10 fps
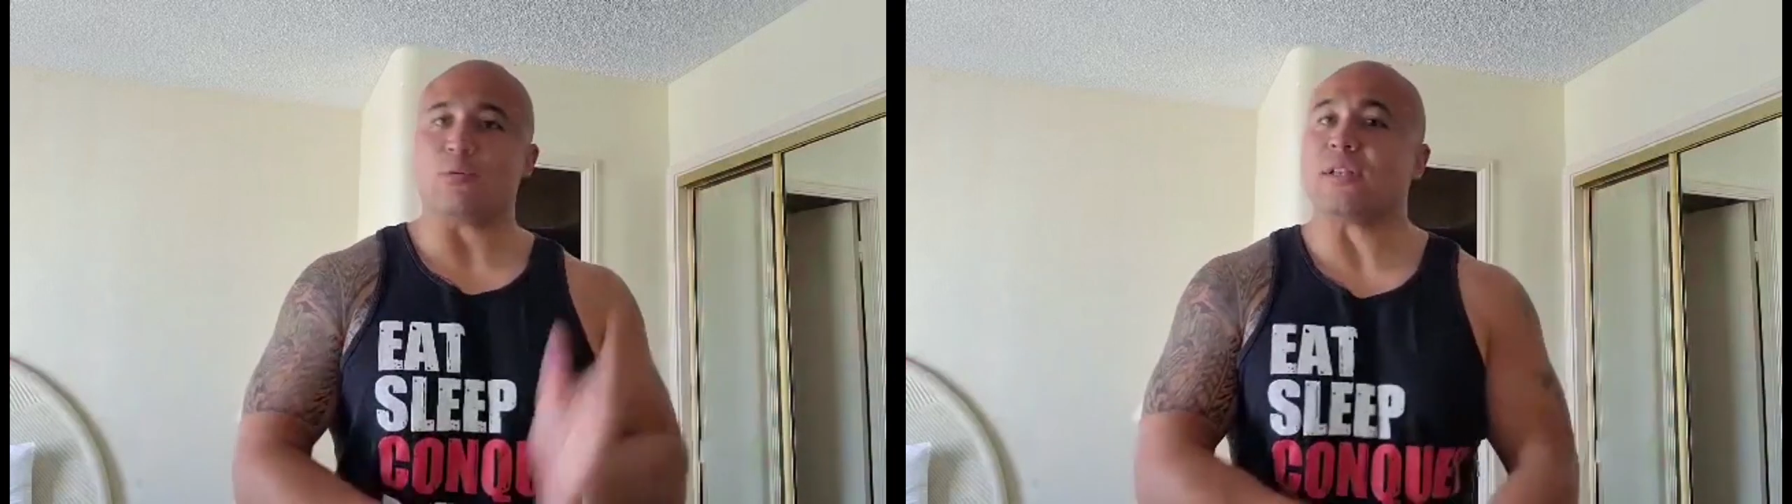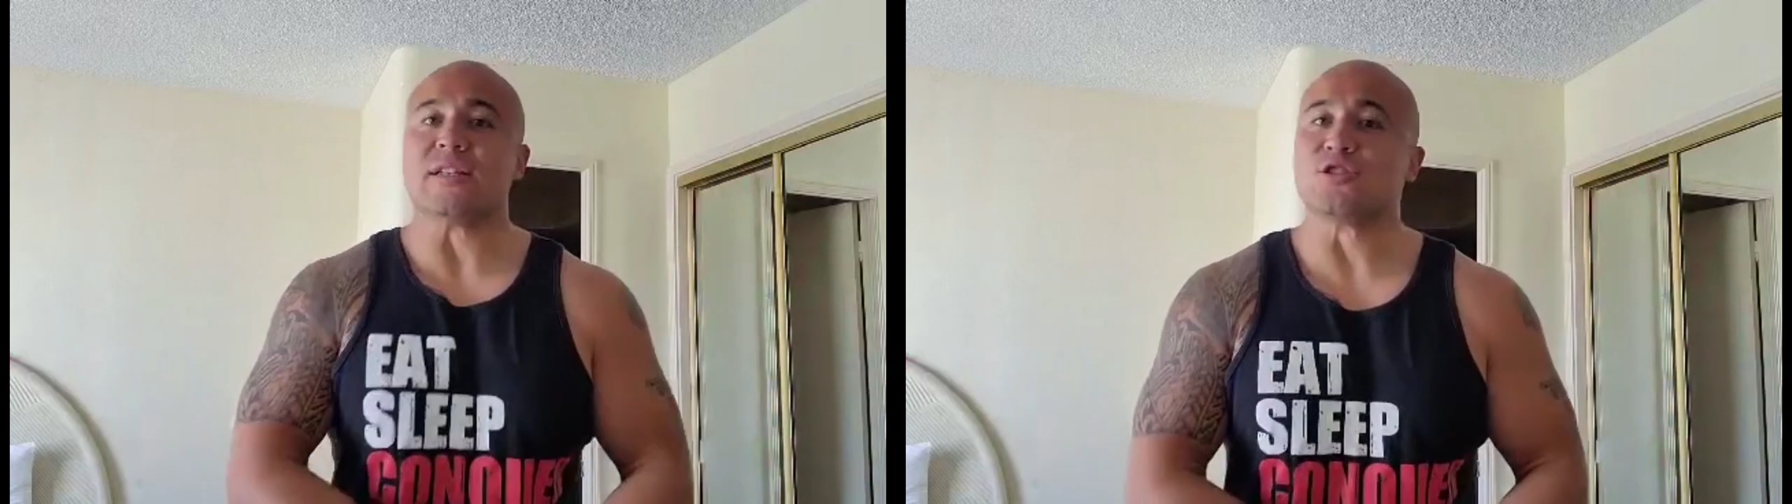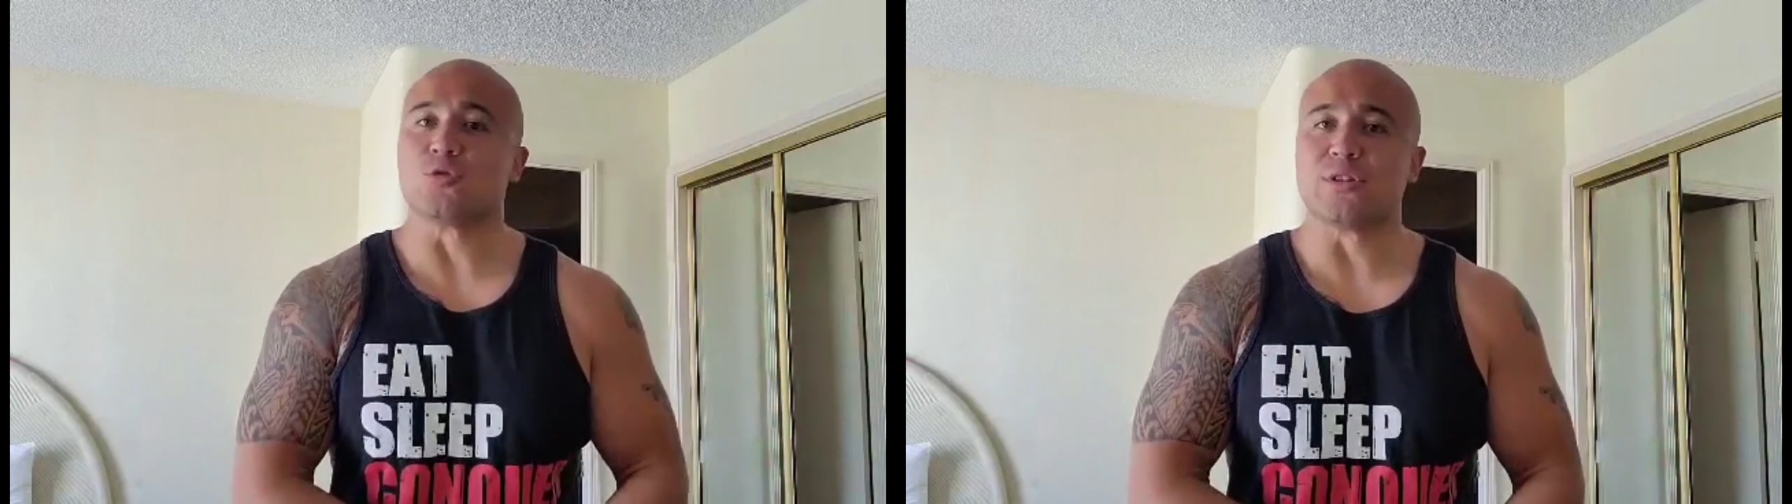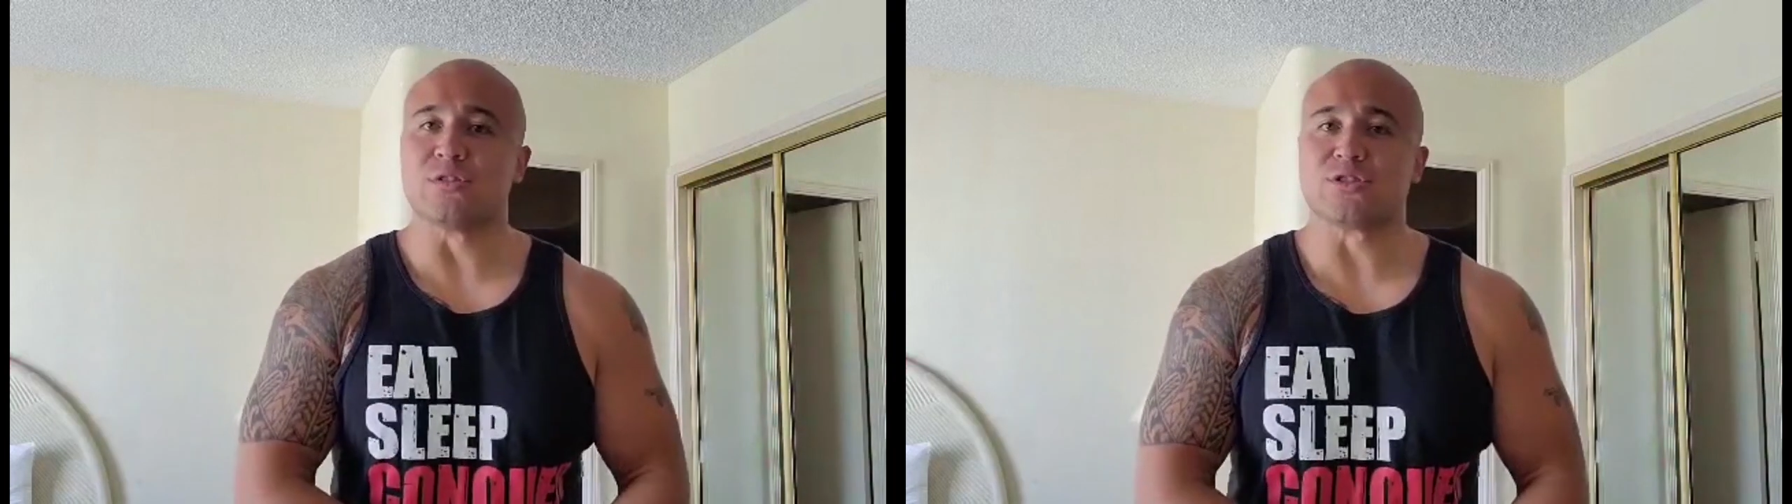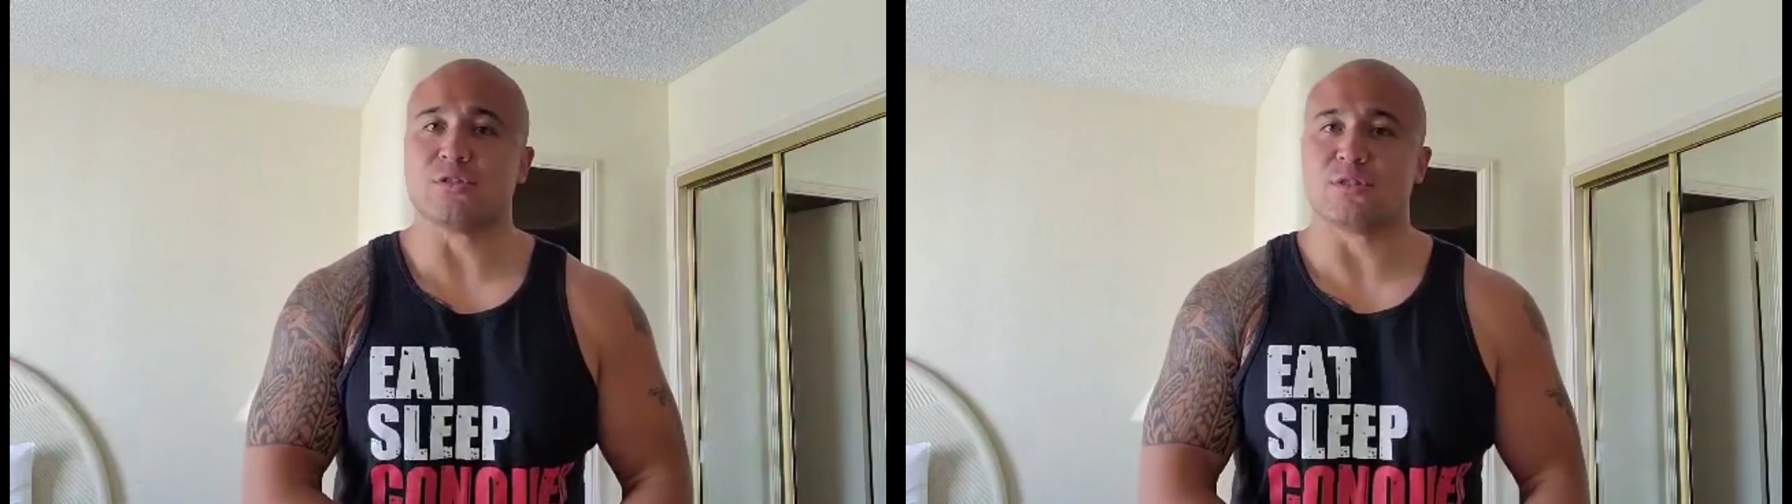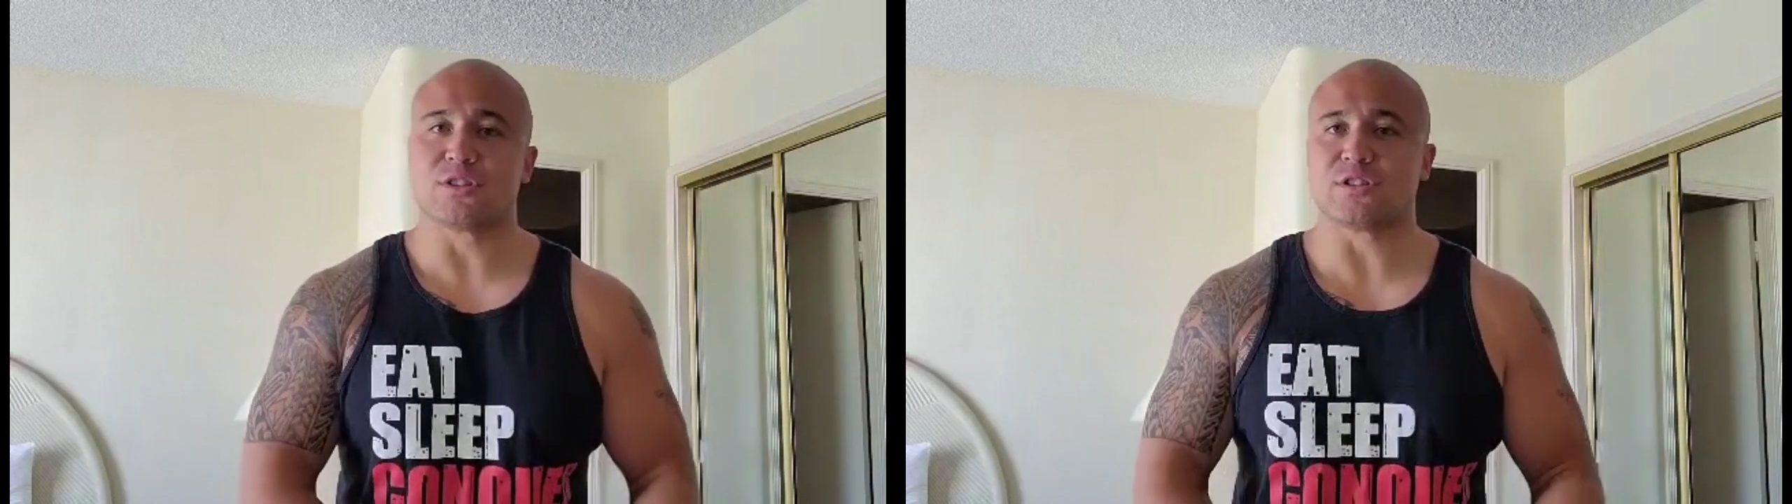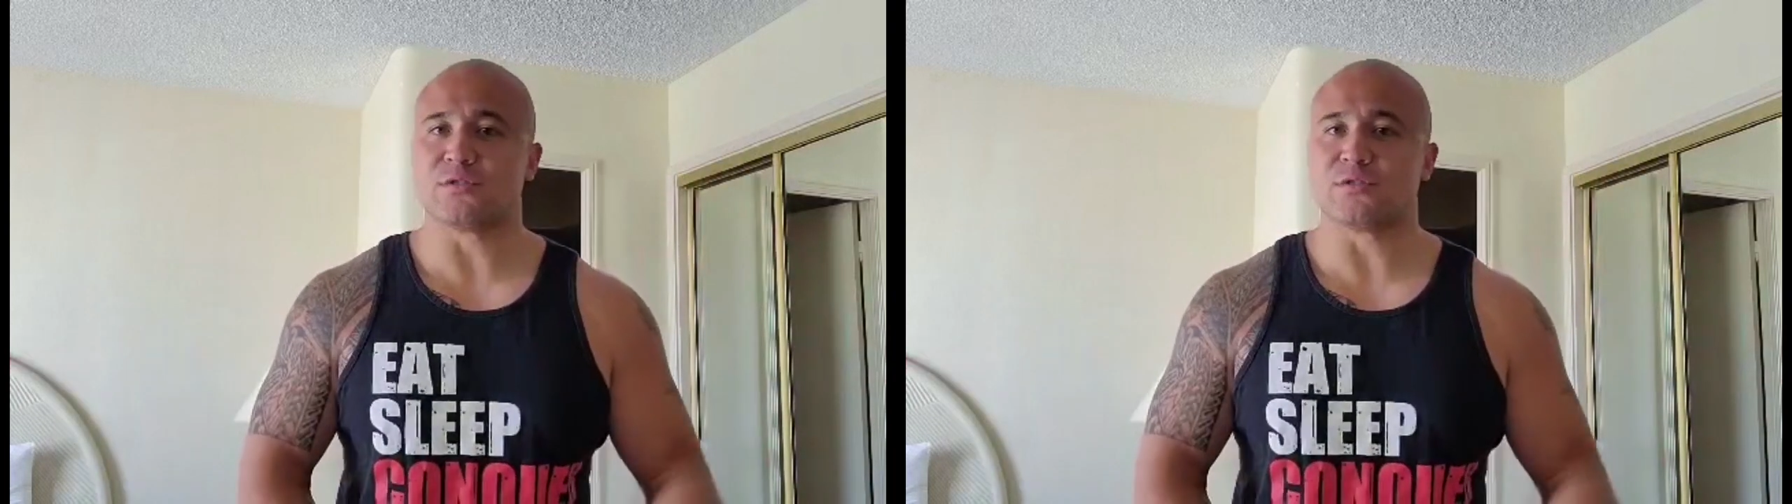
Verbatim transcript: really enjoyed those donuts.